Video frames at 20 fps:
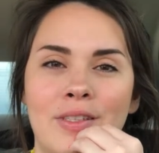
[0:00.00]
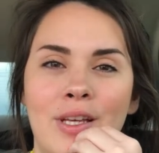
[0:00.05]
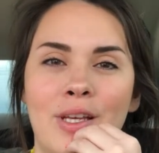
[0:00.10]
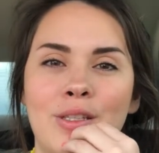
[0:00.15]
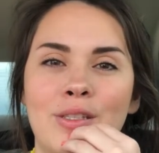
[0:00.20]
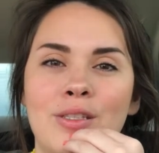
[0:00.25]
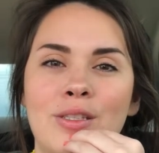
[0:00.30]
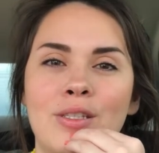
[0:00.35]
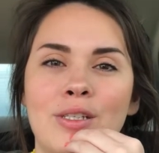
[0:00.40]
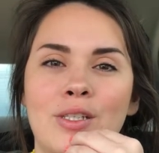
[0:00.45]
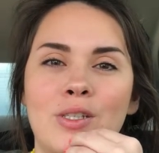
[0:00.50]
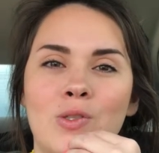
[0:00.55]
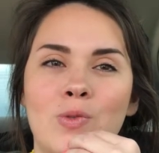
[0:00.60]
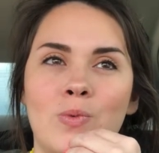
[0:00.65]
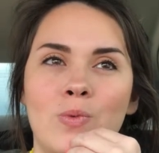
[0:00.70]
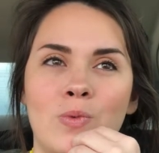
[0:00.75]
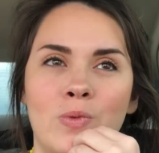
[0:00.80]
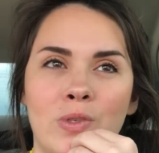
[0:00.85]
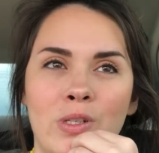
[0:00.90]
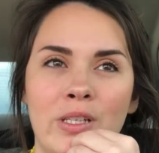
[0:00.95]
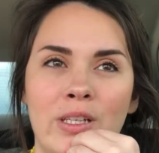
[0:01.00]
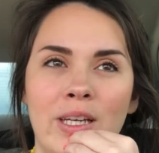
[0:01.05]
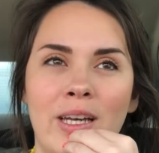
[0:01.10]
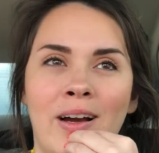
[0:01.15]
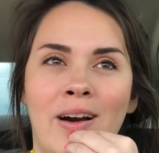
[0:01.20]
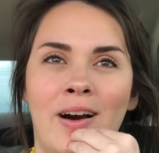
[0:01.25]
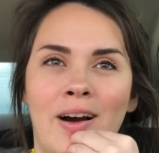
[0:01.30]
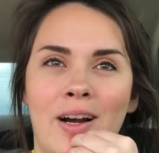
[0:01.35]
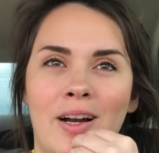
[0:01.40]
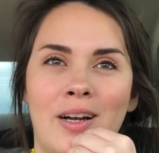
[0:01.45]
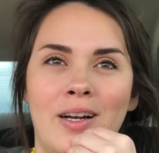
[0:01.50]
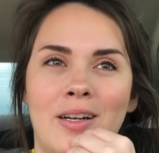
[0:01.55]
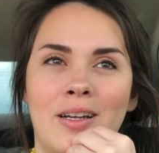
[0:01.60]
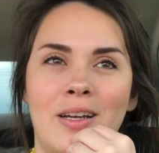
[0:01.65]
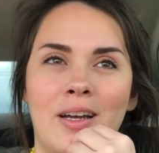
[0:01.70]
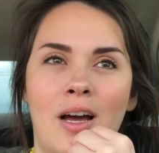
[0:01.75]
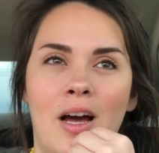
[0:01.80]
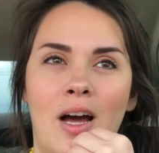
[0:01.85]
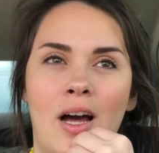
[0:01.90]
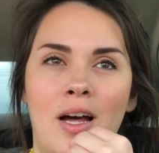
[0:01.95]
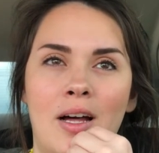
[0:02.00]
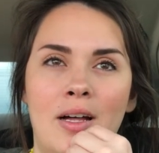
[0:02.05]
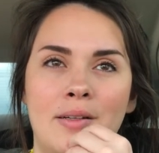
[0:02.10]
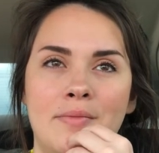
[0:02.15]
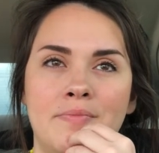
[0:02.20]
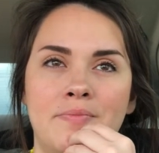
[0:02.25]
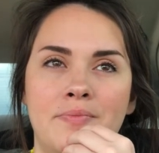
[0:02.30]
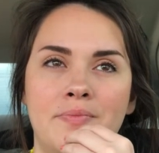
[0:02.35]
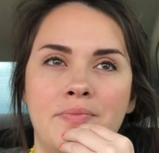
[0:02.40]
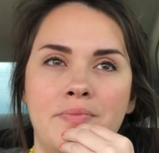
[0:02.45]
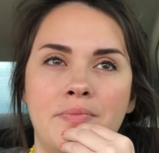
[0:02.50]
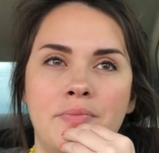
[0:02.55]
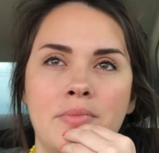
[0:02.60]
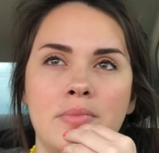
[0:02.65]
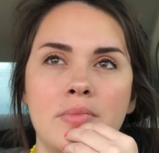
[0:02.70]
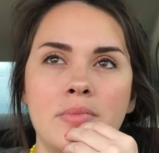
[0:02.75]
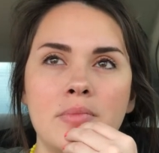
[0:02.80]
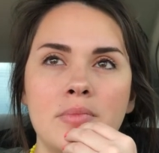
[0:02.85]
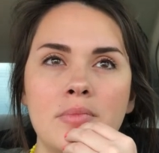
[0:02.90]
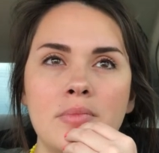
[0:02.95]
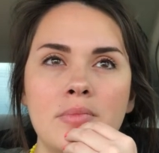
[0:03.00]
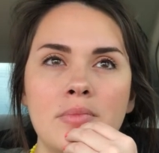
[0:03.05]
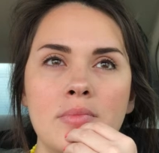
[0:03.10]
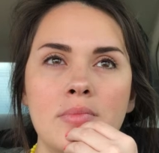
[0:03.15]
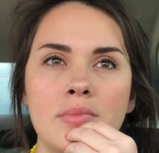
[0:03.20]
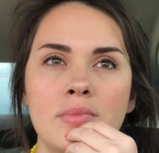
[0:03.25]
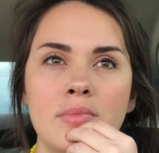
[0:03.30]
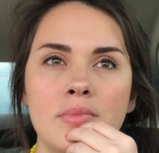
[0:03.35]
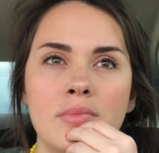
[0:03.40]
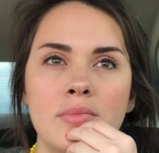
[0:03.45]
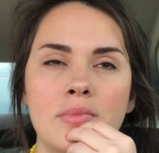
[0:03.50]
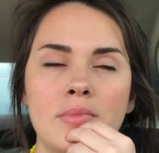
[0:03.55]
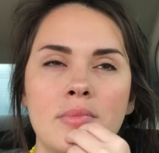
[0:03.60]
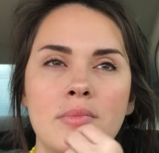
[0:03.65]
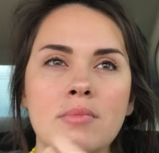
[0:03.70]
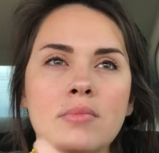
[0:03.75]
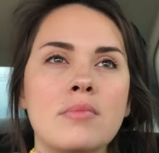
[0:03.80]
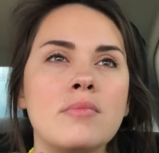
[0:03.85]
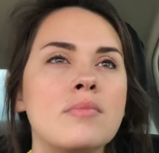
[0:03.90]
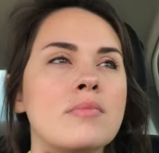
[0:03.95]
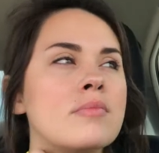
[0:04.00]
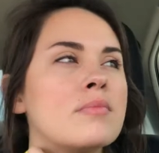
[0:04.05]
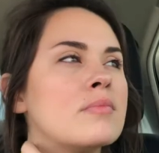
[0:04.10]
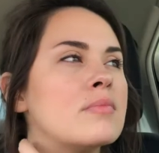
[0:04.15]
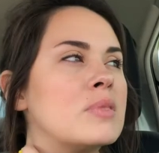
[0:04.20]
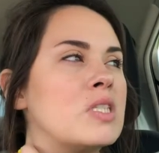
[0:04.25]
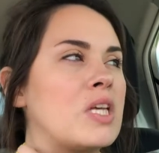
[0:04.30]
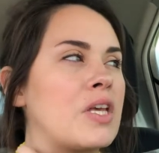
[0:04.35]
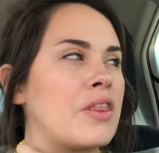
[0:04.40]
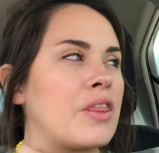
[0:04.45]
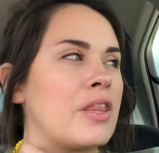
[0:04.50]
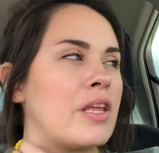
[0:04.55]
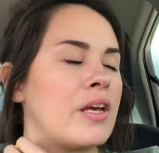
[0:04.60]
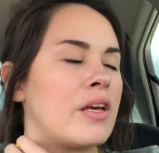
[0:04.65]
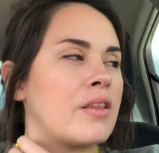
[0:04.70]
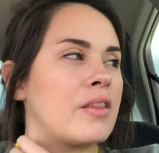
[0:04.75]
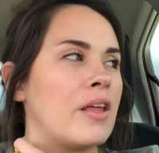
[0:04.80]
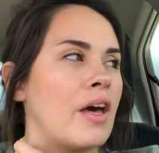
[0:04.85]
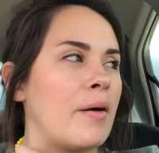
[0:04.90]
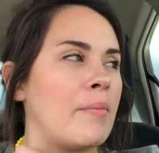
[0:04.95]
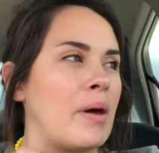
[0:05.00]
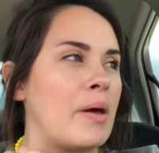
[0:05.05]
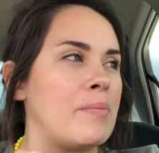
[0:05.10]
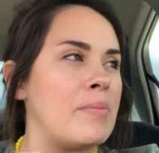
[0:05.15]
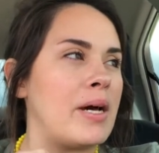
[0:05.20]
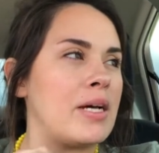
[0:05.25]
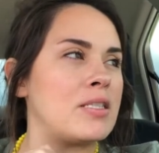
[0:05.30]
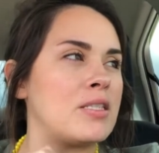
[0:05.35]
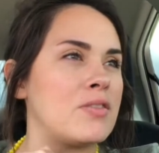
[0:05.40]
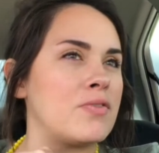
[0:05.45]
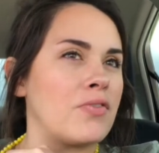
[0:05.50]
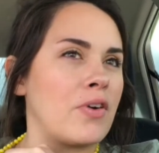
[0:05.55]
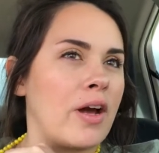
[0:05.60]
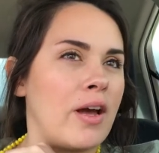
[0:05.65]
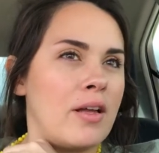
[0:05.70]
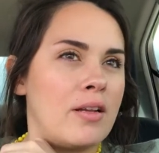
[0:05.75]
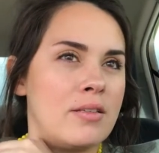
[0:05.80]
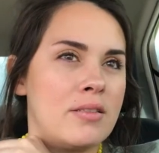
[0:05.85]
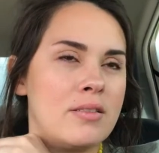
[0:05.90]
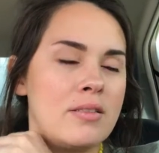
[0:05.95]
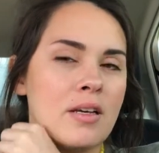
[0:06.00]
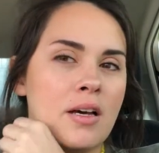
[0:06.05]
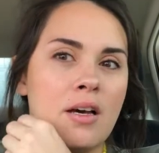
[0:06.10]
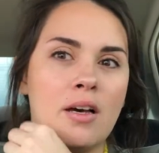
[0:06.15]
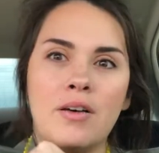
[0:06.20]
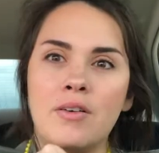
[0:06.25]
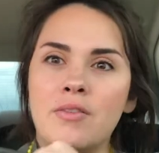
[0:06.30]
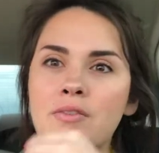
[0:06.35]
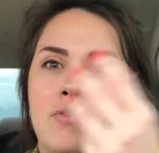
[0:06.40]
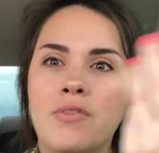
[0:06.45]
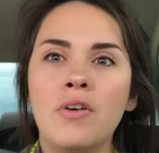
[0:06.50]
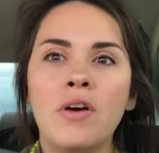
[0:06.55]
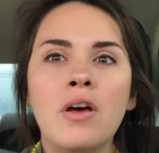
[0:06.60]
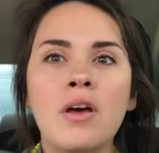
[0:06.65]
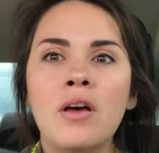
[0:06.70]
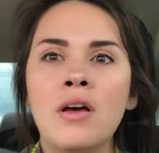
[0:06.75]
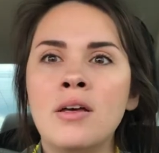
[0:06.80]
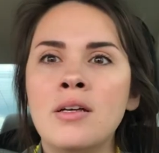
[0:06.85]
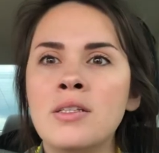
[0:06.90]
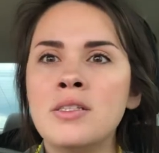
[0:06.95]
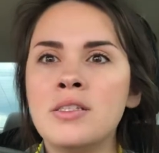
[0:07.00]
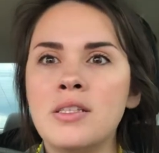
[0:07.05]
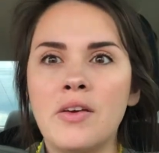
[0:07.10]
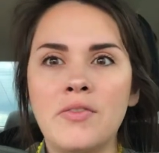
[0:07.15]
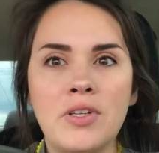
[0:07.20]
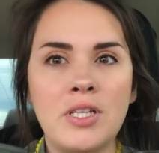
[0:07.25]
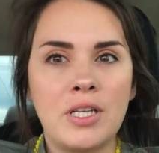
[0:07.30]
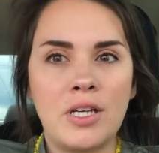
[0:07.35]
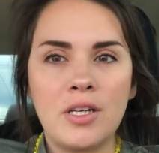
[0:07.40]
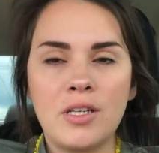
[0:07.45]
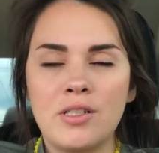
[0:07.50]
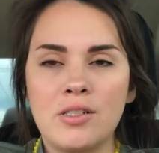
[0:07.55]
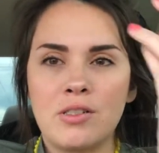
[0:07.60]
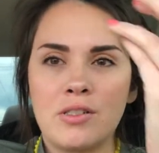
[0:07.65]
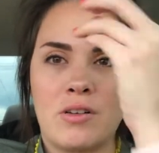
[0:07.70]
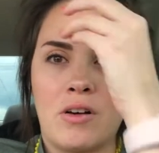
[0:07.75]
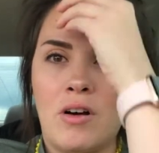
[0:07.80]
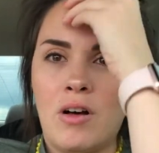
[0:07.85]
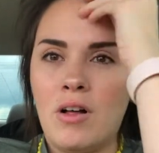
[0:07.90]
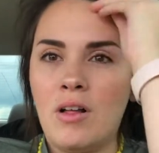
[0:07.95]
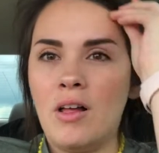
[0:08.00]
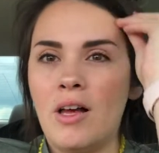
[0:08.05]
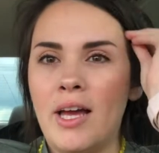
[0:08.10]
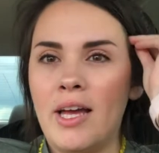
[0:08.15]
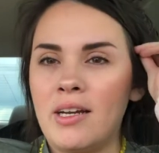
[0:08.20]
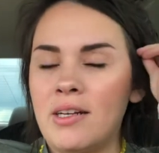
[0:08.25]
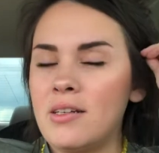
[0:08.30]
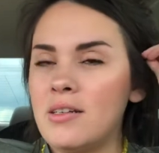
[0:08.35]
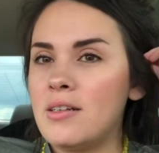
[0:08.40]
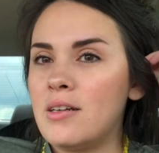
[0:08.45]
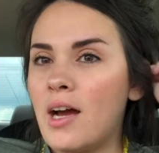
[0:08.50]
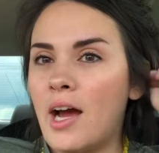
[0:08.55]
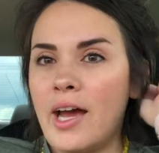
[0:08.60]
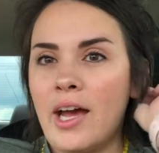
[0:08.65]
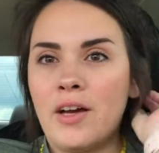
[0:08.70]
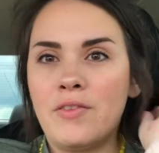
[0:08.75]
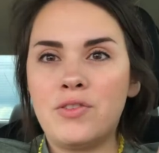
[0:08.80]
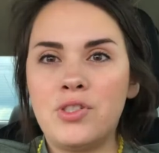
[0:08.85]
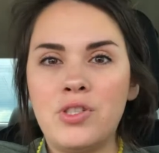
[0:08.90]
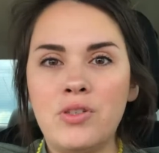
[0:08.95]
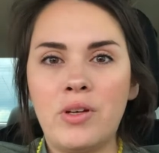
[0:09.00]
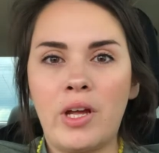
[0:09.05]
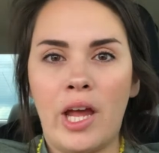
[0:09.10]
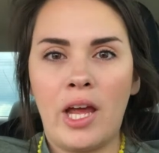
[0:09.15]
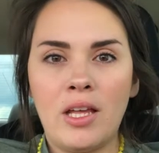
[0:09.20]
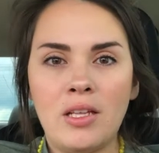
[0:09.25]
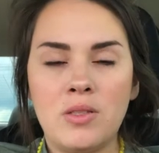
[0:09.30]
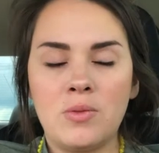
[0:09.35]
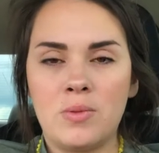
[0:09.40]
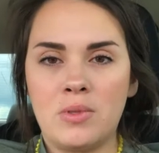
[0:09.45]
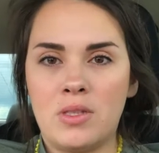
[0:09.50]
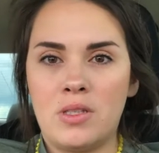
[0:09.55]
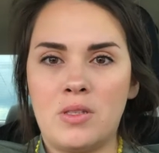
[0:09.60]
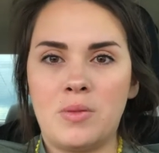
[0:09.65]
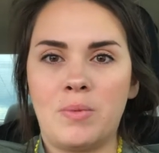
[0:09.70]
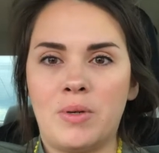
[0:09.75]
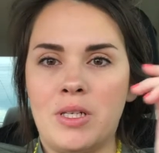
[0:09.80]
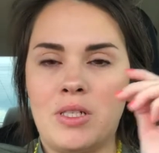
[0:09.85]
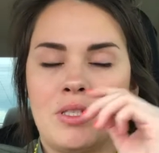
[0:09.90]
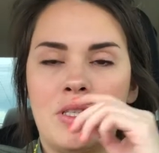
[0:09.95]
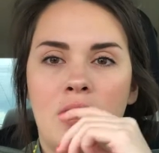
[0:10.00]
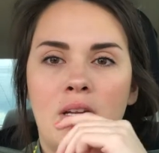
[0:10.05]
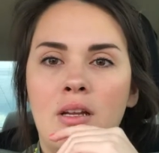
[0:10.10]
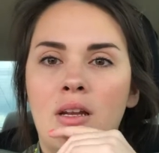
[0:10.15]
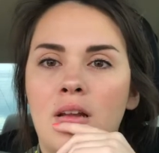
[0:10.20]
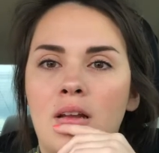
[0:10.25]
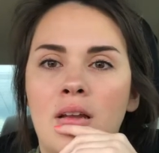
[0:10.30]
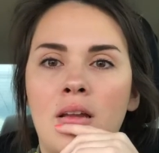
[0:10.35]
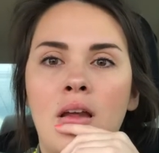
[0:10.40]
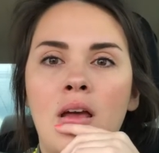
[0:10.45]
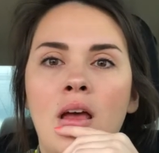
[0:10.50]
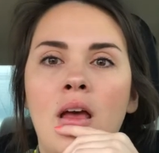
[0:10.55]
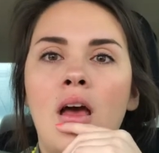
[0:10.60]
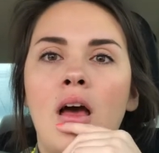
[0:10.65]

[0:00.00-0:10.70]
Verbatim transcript: It's really hard to think that my best friend of 7 years, y'all, and I have 2 kids with this person, and